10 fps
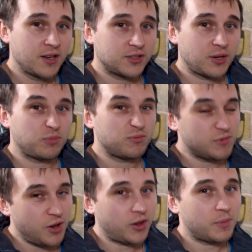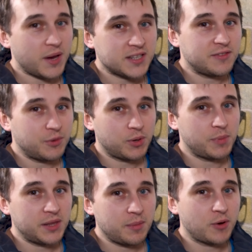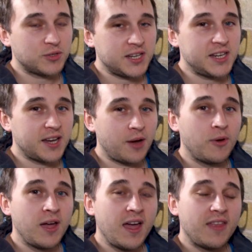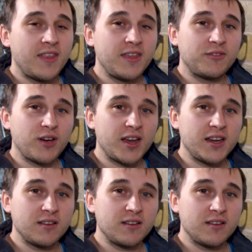So not the best if you want to be the most eco. And then they've got